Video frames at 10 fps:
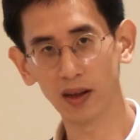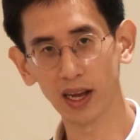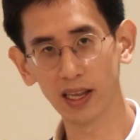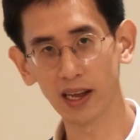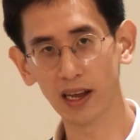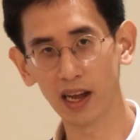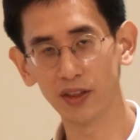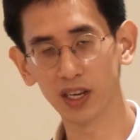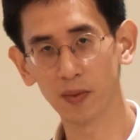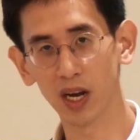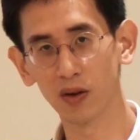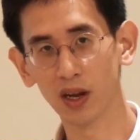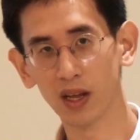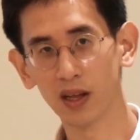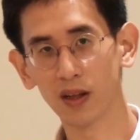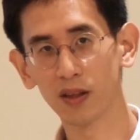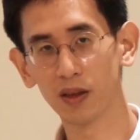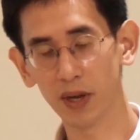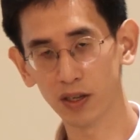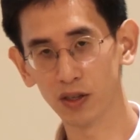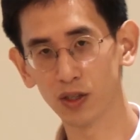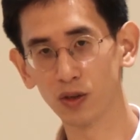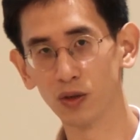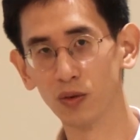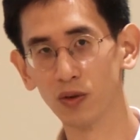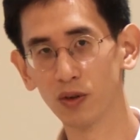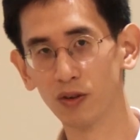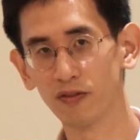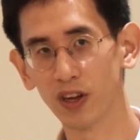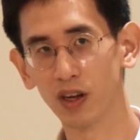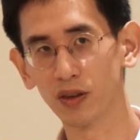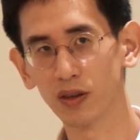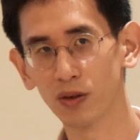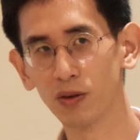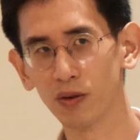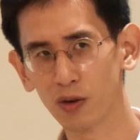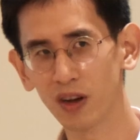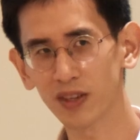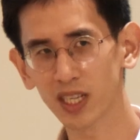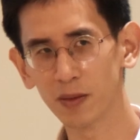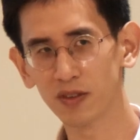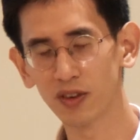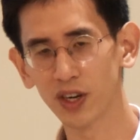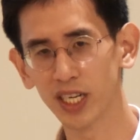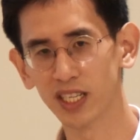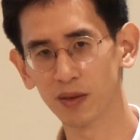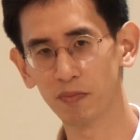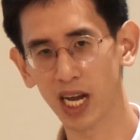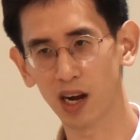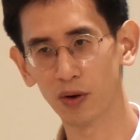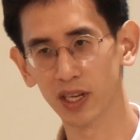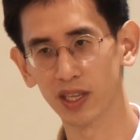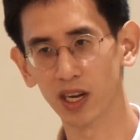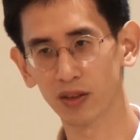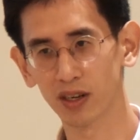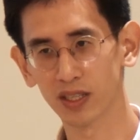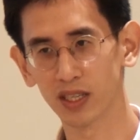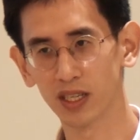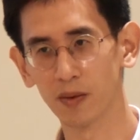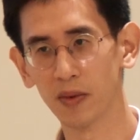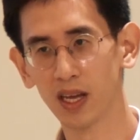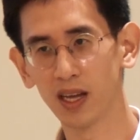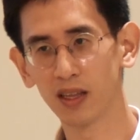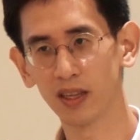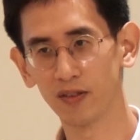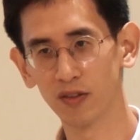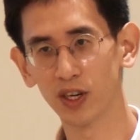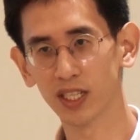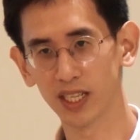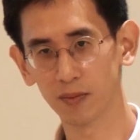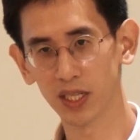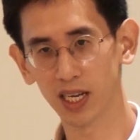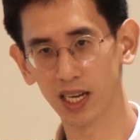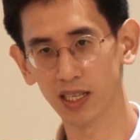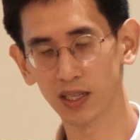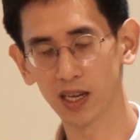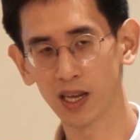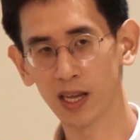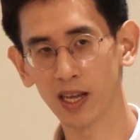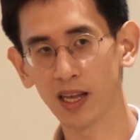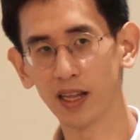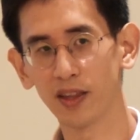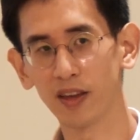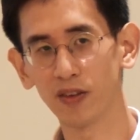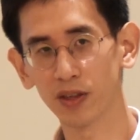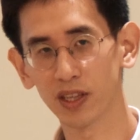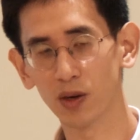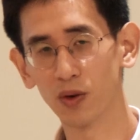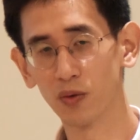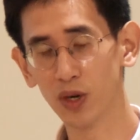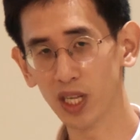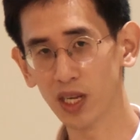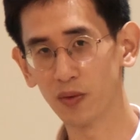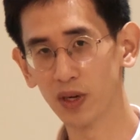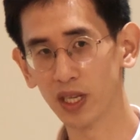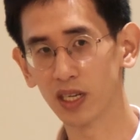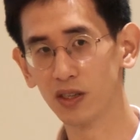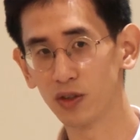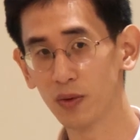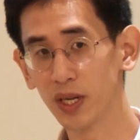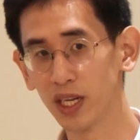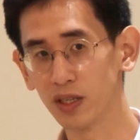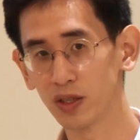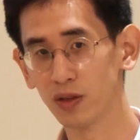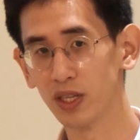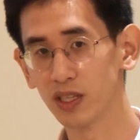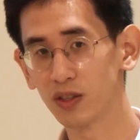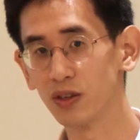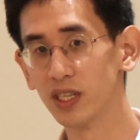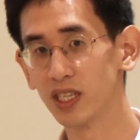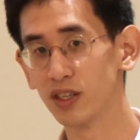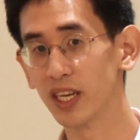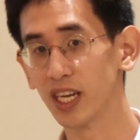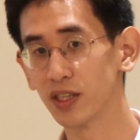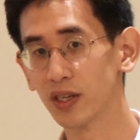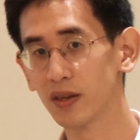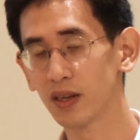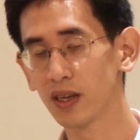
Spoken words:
I think about the patients who oftentimes feel very disempowered in the healthcare system. They feel very stigmatized. They felt that they were really, really contributing to these students' education.